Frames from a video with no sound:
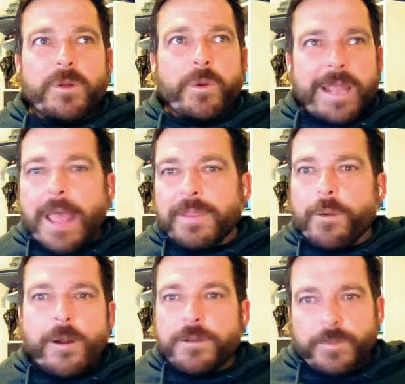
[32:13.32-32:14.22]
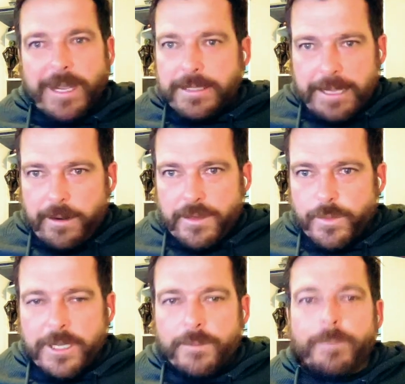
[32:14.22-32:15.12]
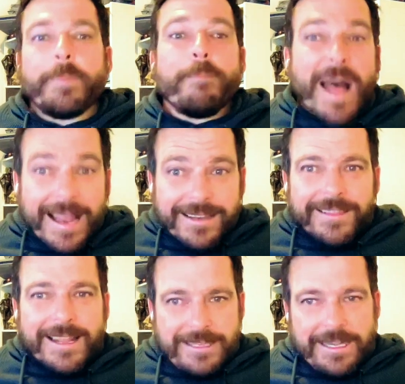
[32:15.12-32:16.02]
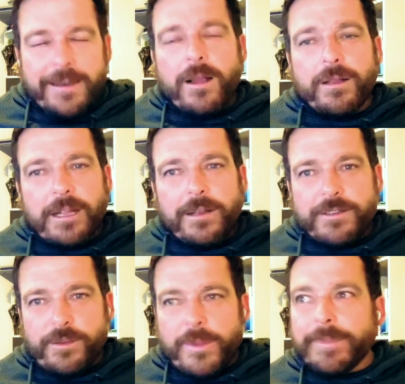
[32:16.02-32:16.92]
create their own space there as well. But that said, I'll do my